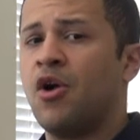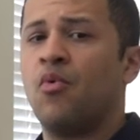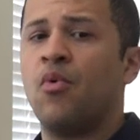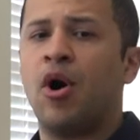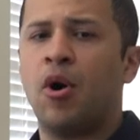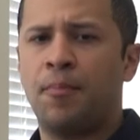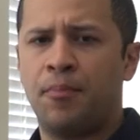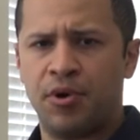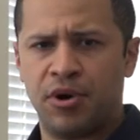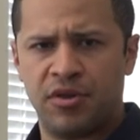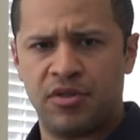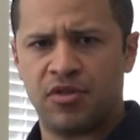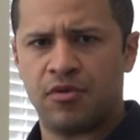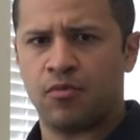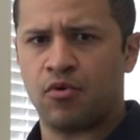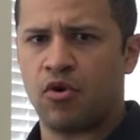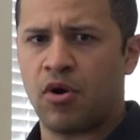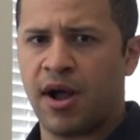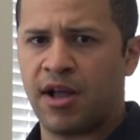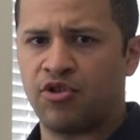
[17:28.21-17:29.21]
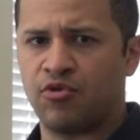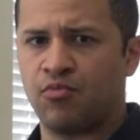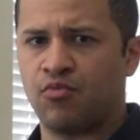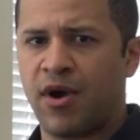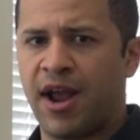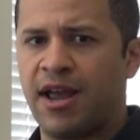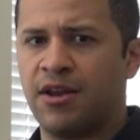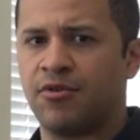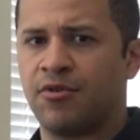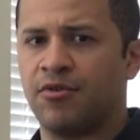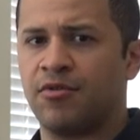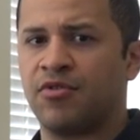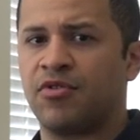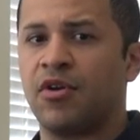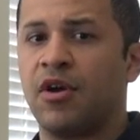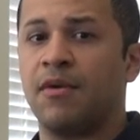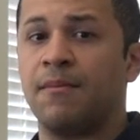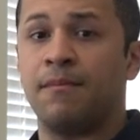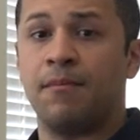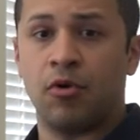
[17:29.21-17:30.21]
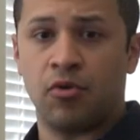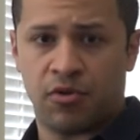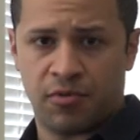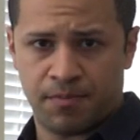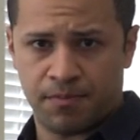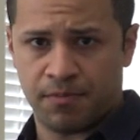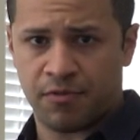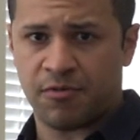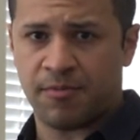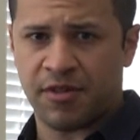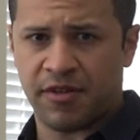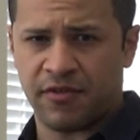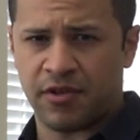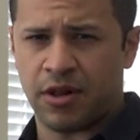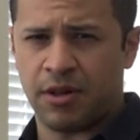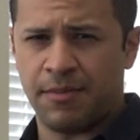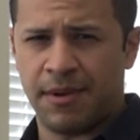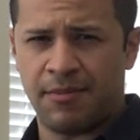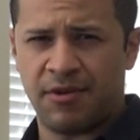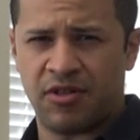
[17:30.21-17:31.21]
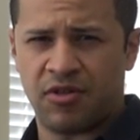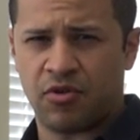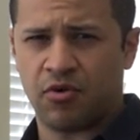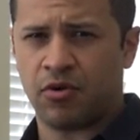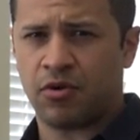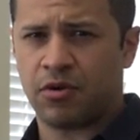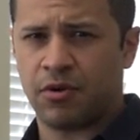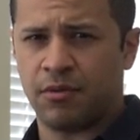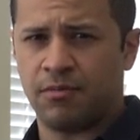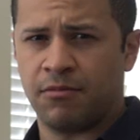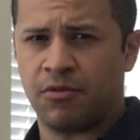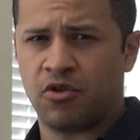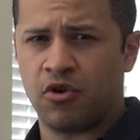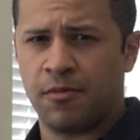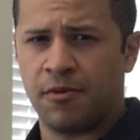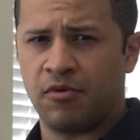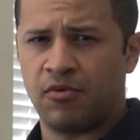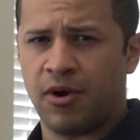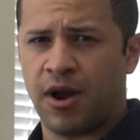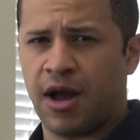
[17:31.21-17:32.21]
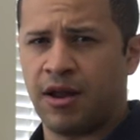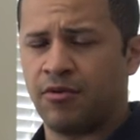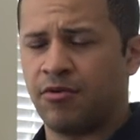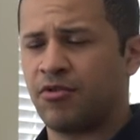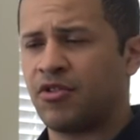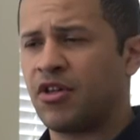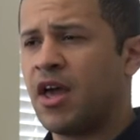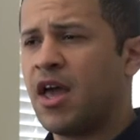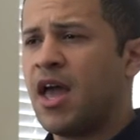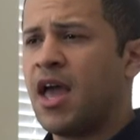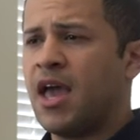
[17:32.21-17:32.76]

Well, put in some Haradrim Raiders, most specifically maybe Serpent Riders,